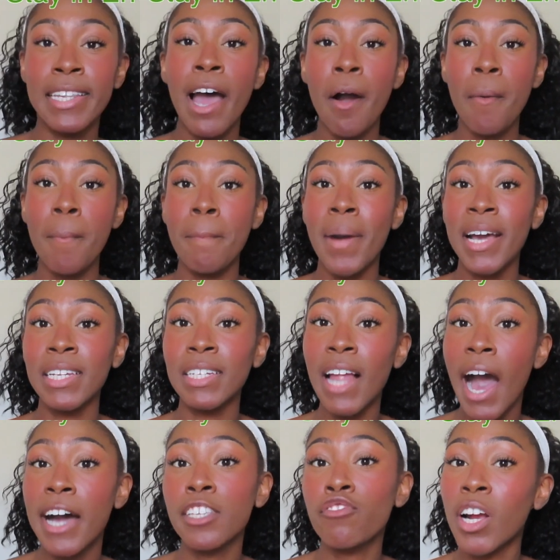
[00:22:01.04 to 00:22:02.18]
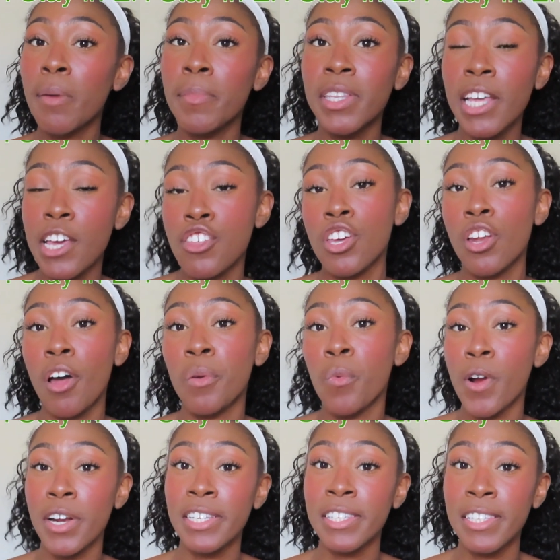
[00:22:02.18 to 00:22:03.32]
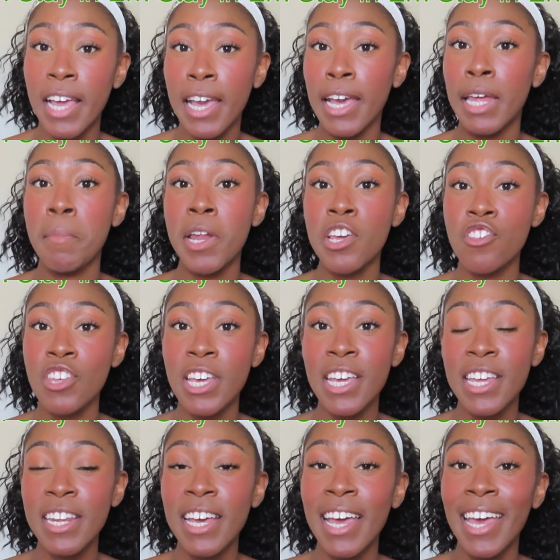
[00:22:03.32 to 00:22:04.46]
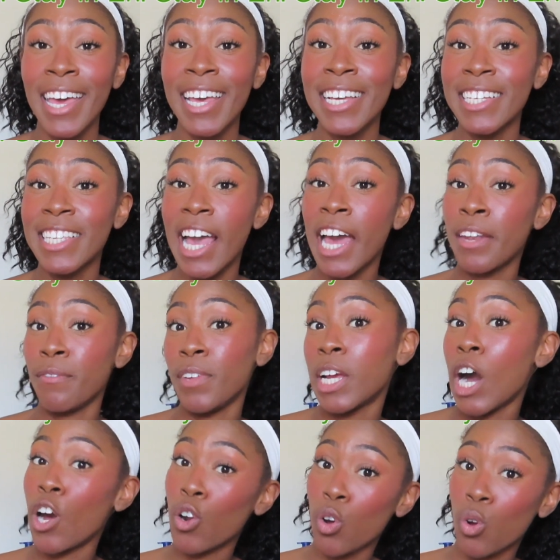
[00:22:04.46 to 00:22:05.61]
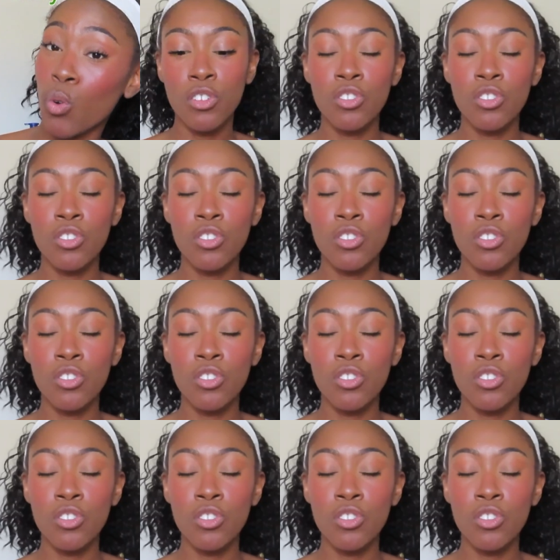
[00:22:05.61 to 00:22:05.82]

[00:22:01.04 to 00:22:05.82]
Now, my last recommendation on where to stay in Medellin is Envigado.